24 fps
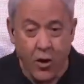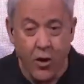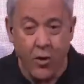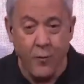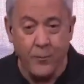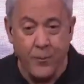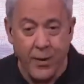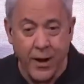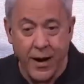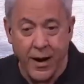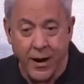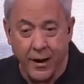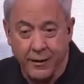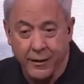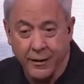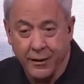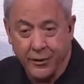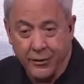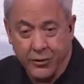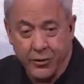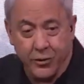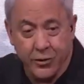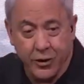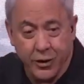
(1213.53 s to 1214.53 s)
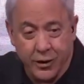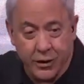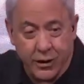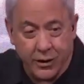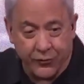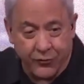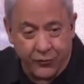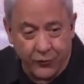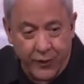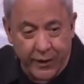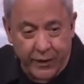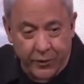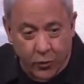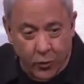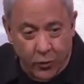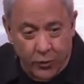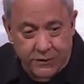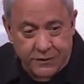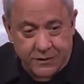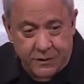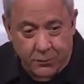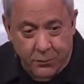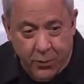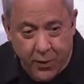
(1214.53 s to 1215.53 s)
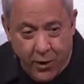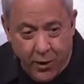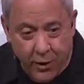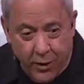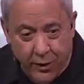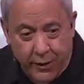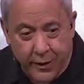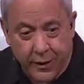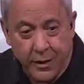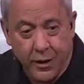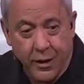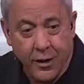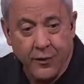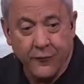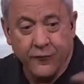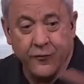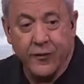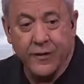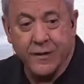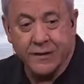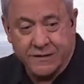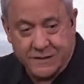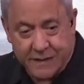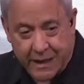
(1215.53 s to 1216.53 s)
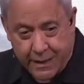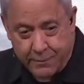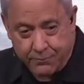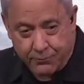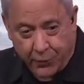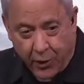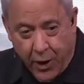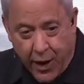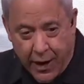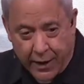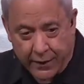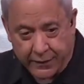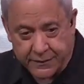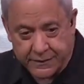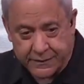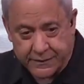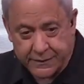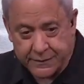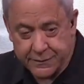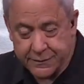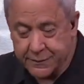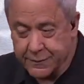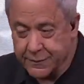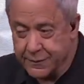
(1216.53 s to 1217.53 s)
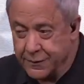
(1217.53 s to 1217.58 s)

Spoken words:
oh, but you can get three quarts of barley for the same price.